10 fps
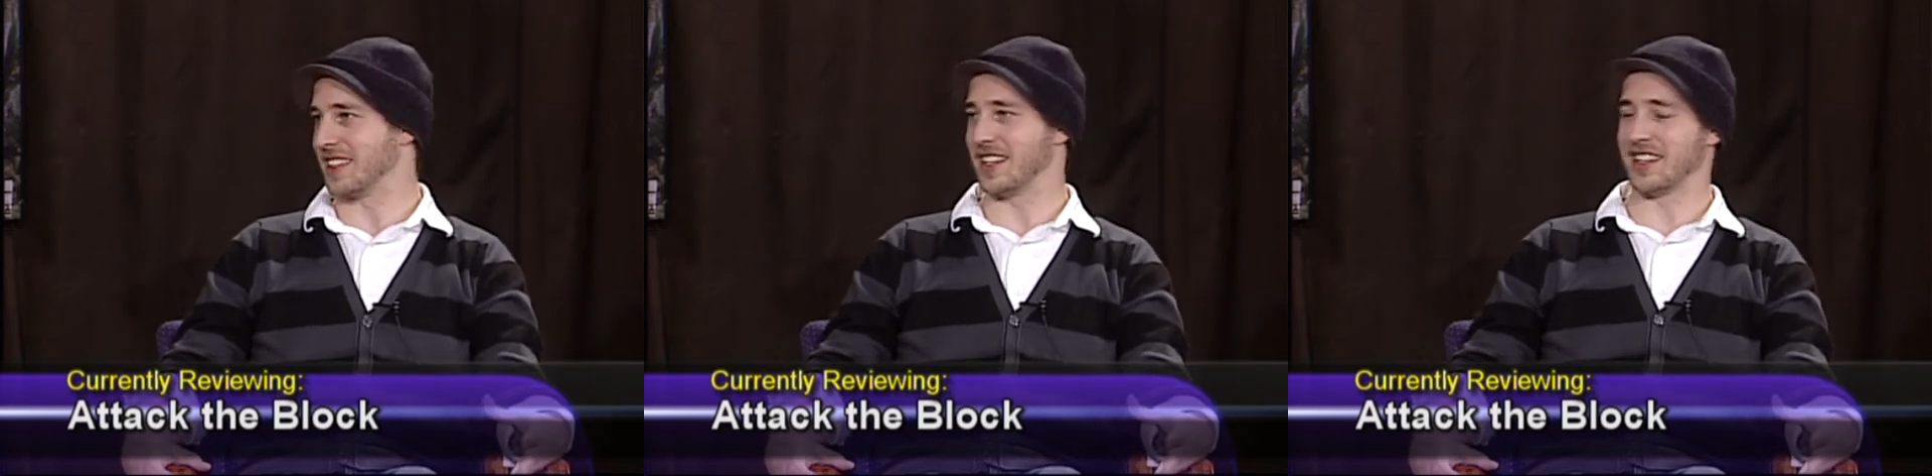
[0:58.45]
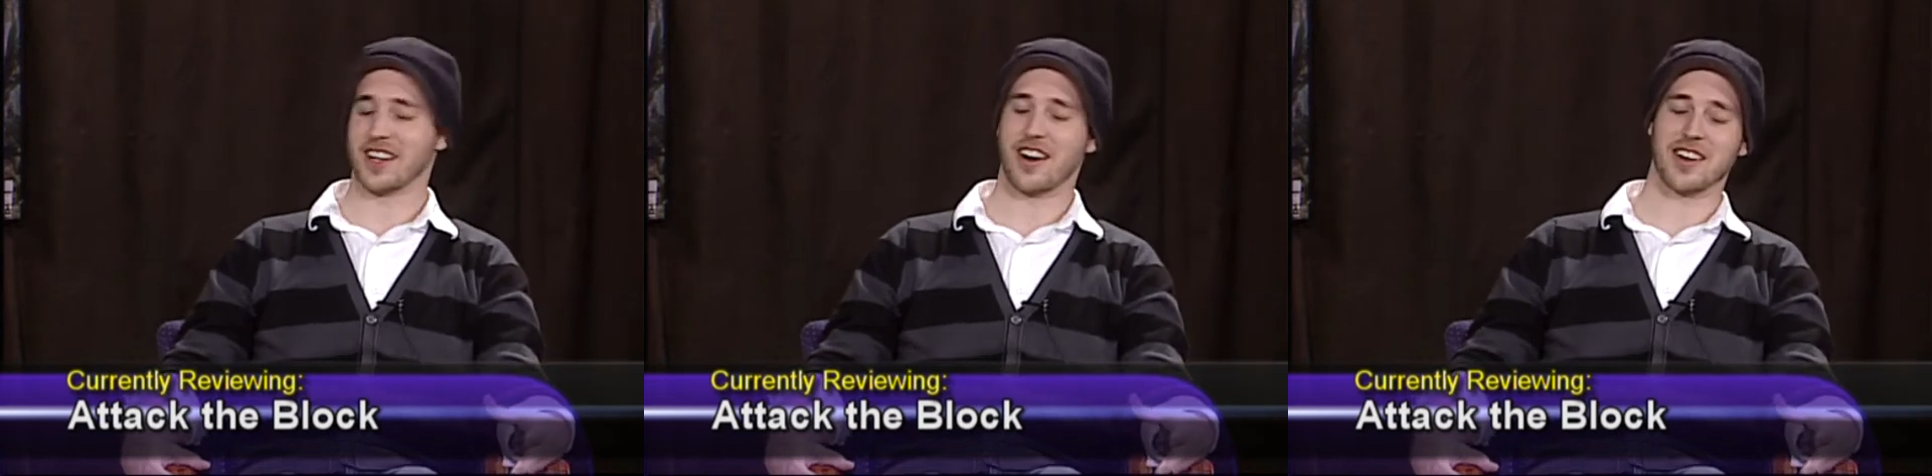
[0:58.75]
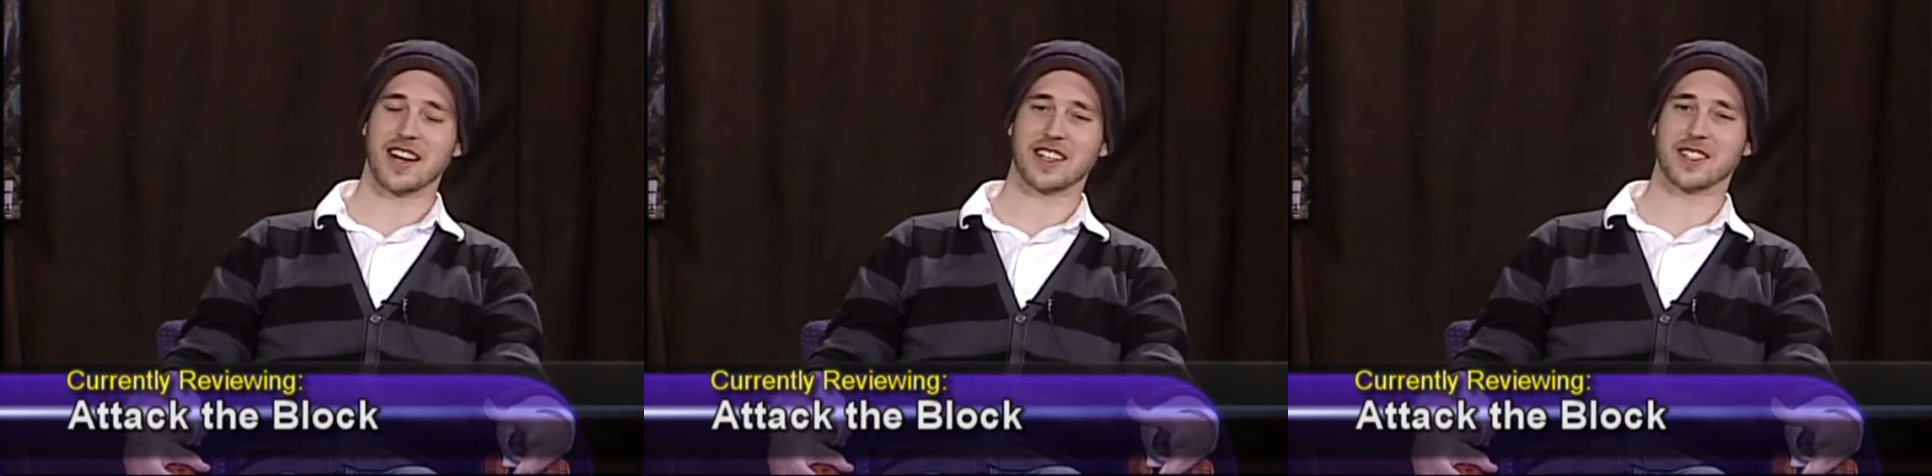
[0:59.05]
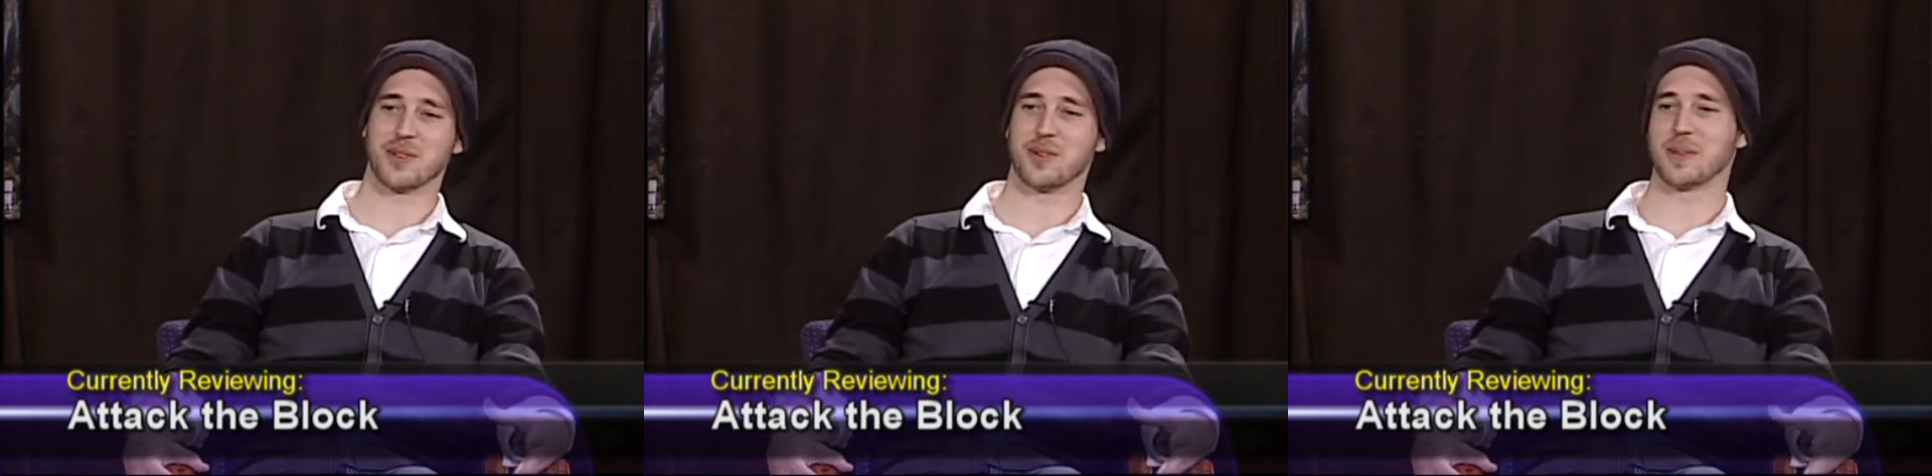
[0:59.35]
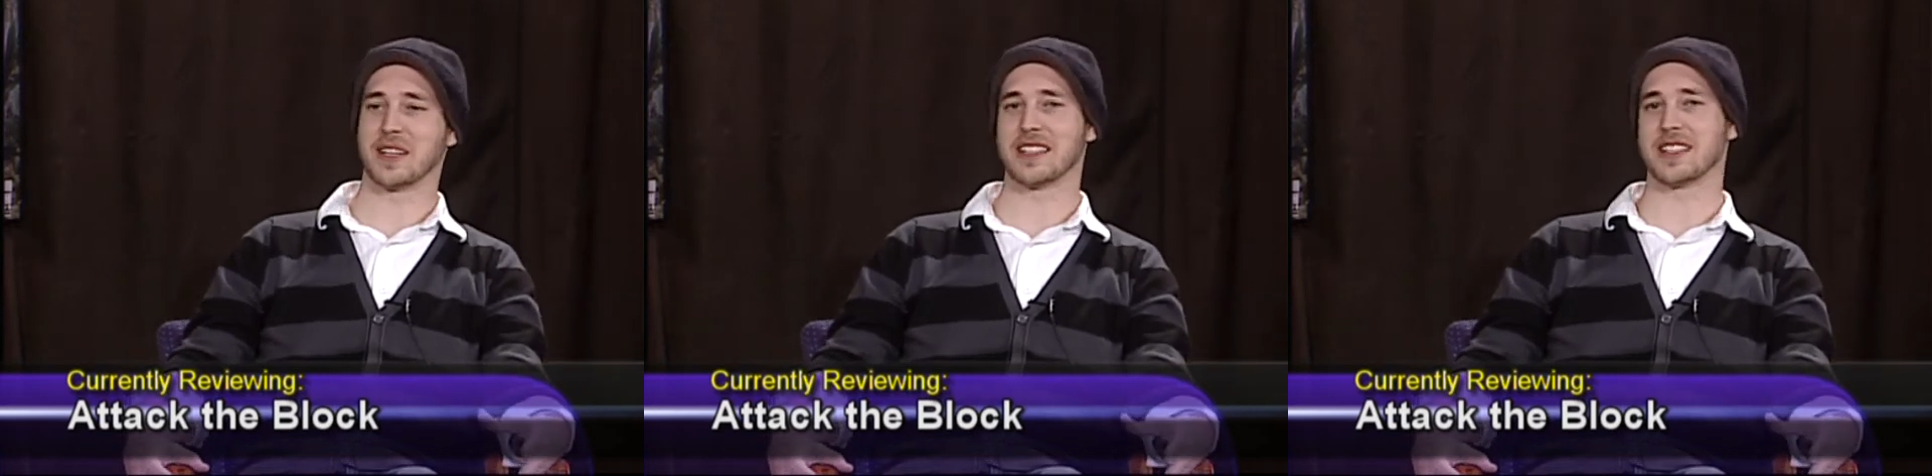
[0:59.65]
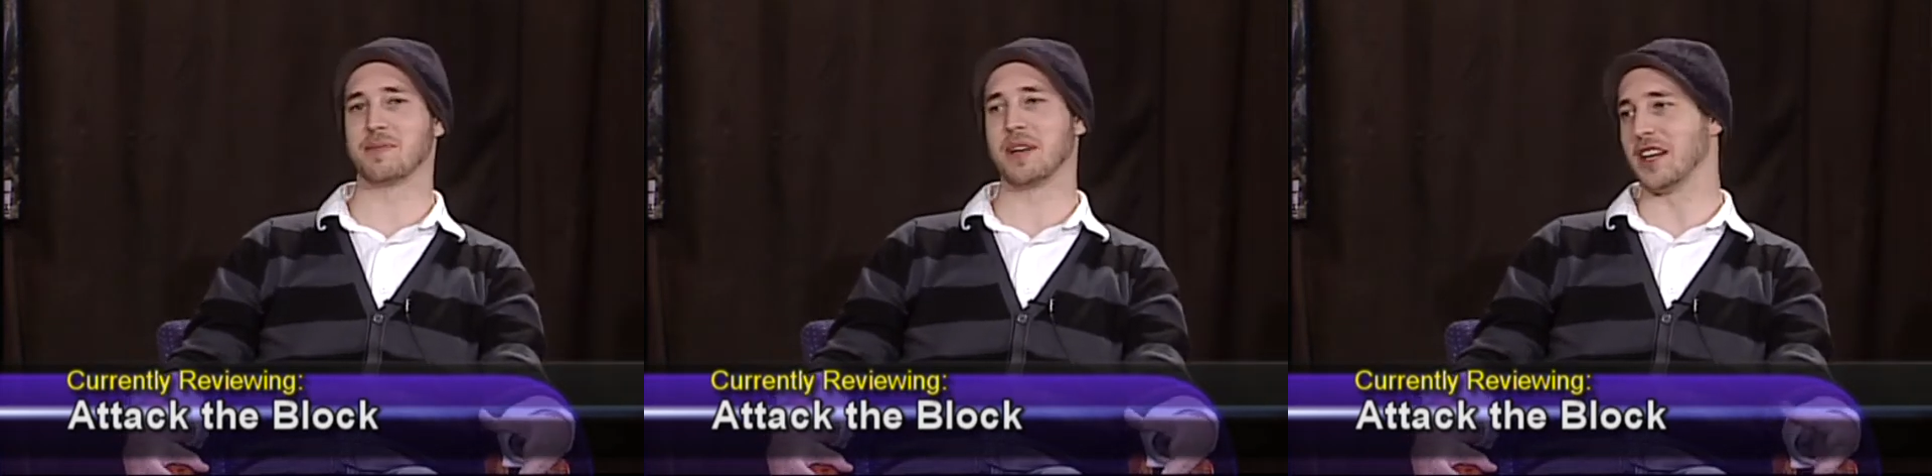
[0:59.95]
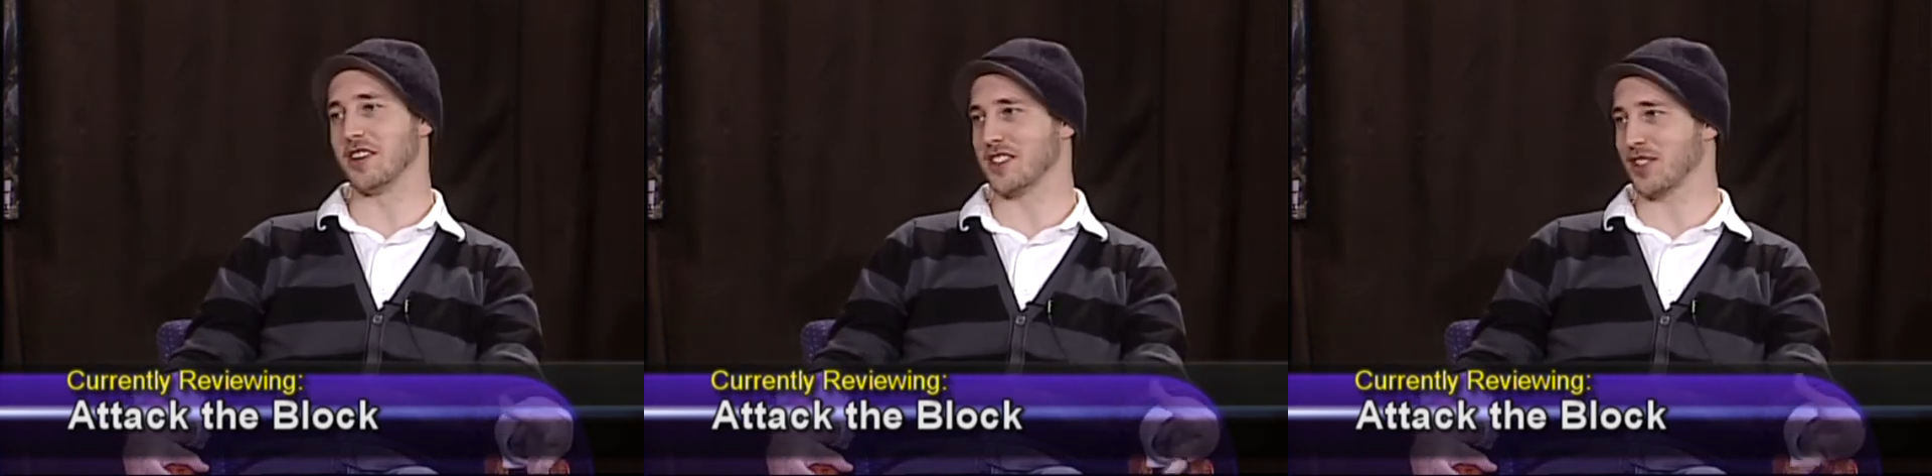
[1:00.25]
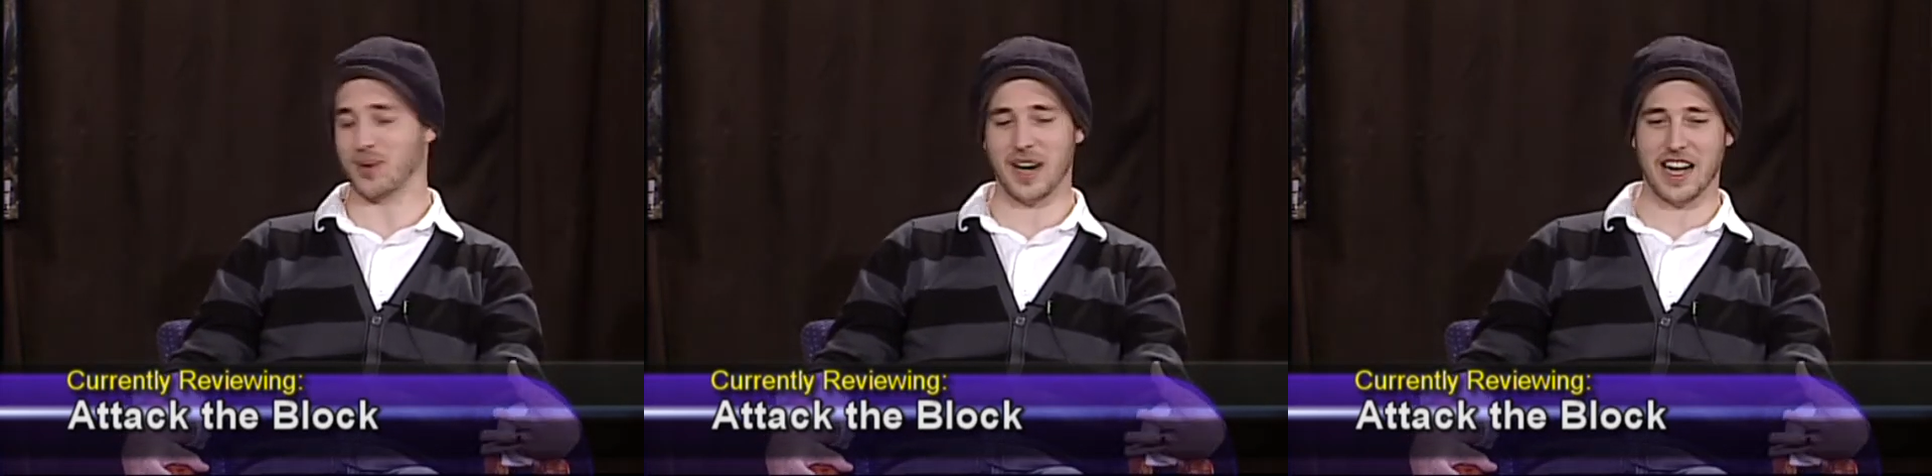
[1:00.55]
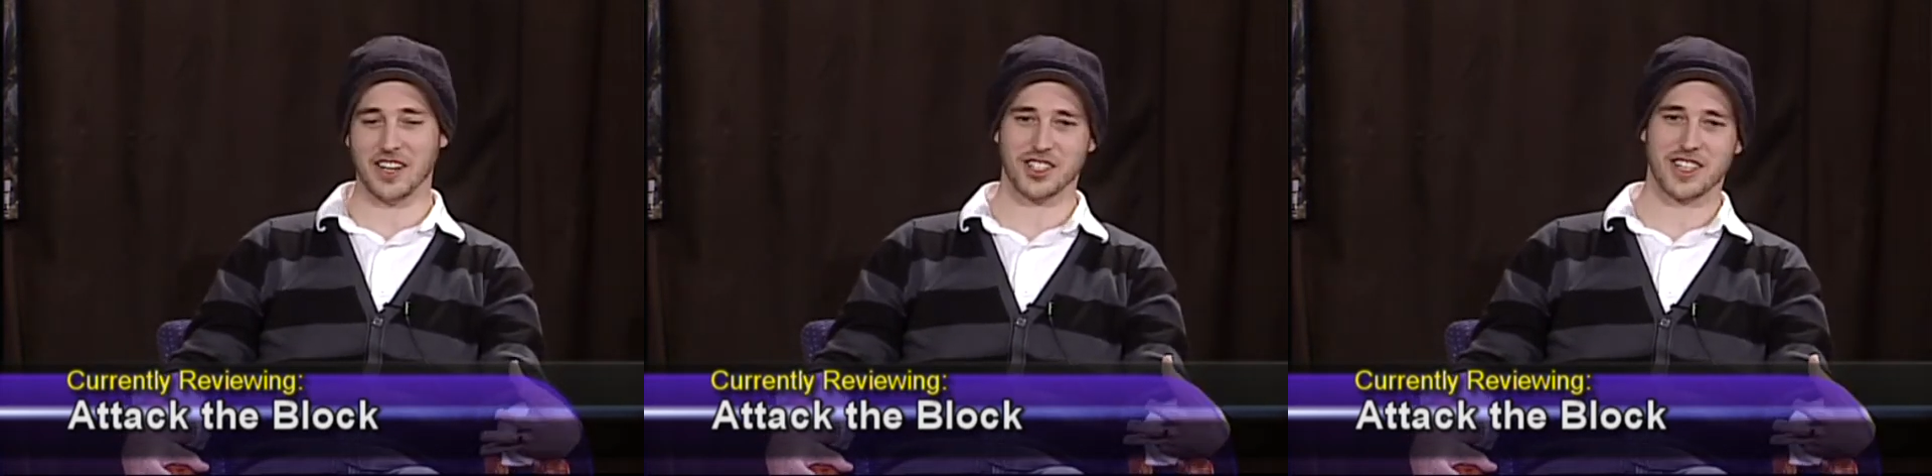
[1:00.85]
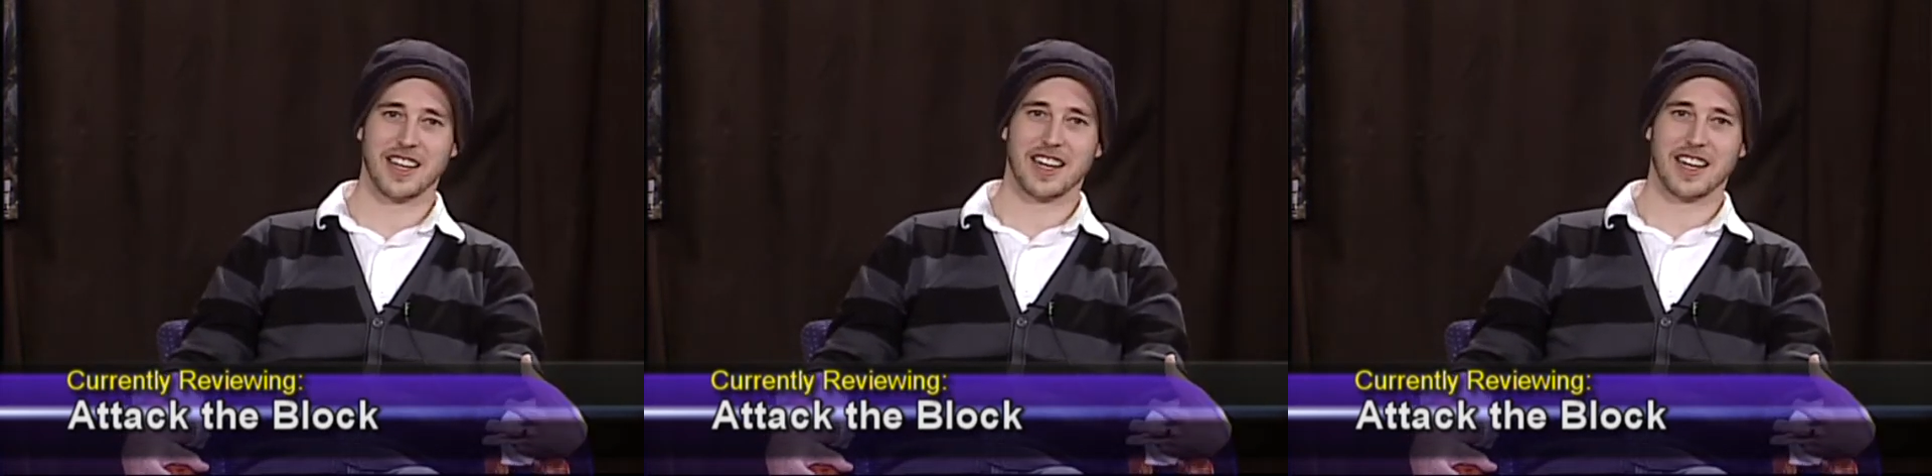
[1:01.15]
in the car next to him because a meteor just crashed.